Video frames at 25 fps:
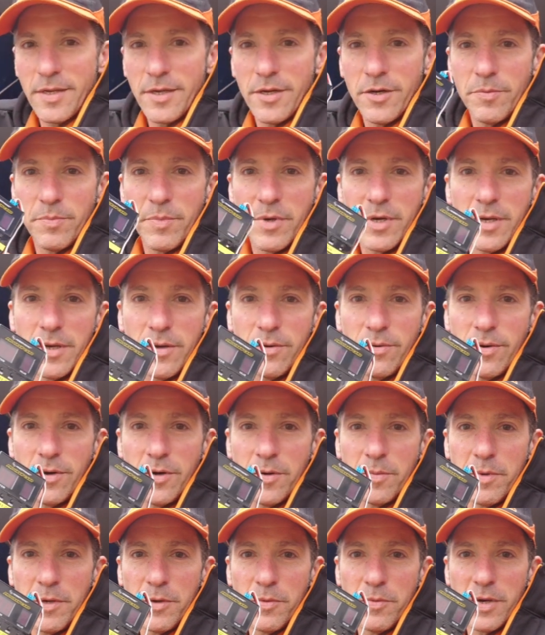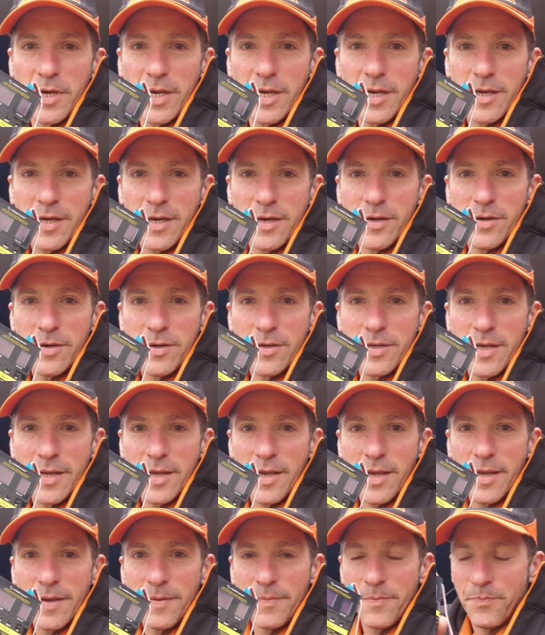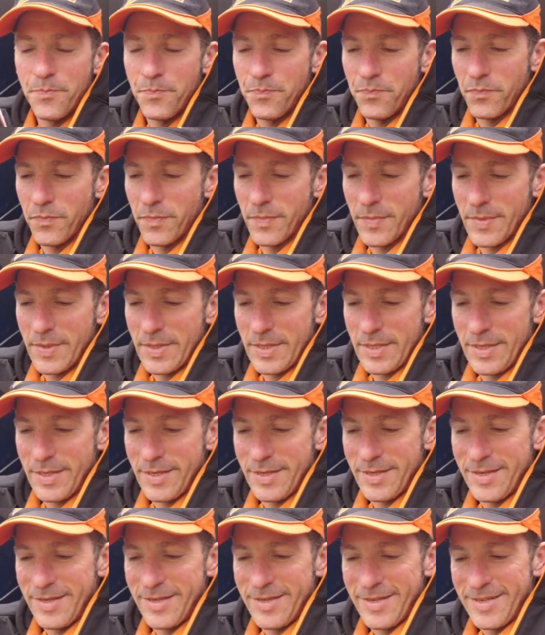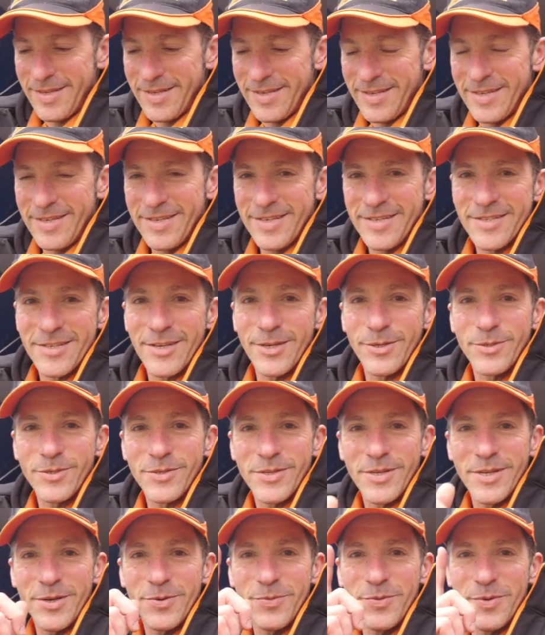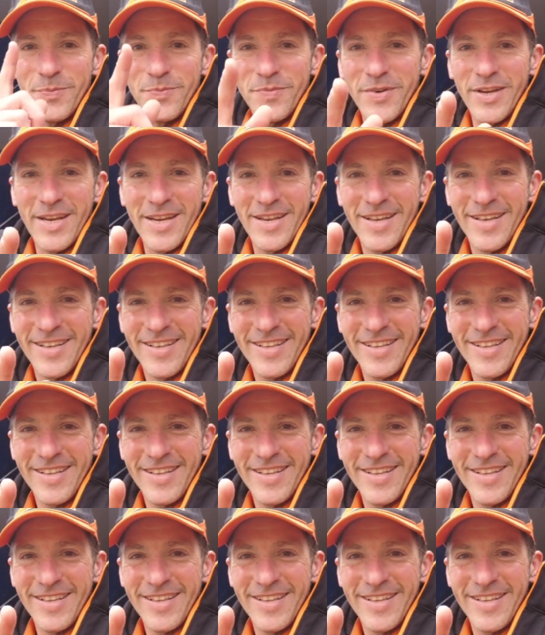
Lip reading: Got my little Hobby Wing card here, so stick with me.